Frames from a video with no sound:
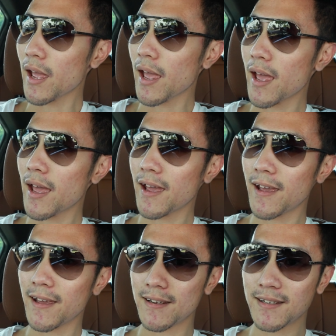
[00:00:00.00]

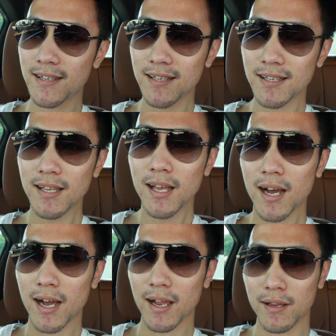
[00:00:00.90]
and
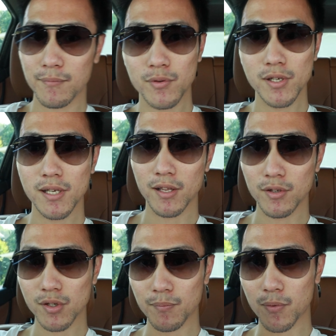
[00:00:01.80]
I appreciate your
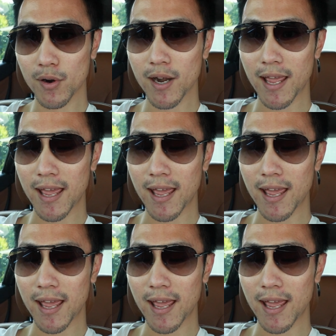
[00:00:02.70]
support,